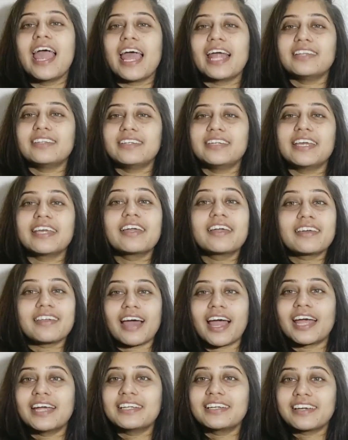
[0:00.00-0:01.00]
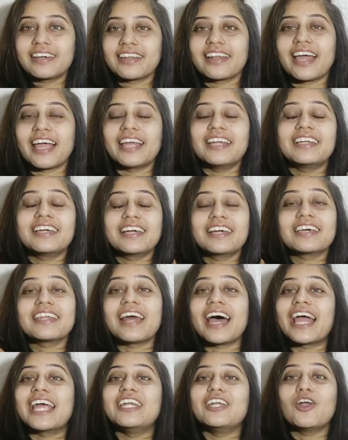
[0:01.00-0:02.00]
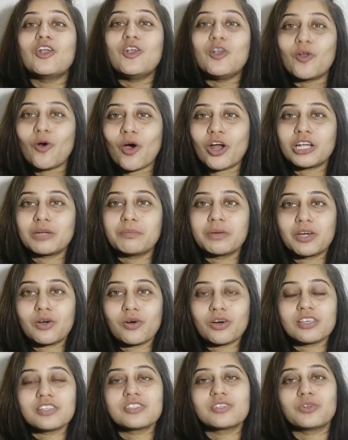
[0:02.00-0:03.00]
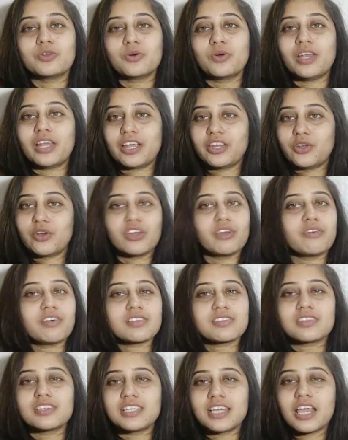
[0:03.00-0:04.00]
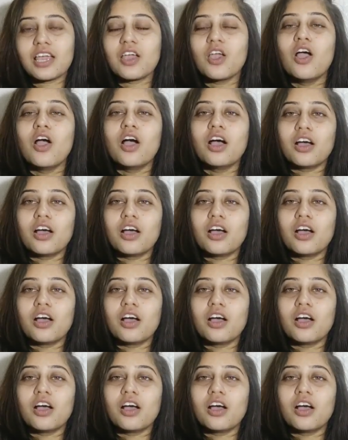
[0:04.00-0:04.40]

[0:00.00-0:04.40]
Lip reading: And then I cried a lot, because, you know, Lucknow University,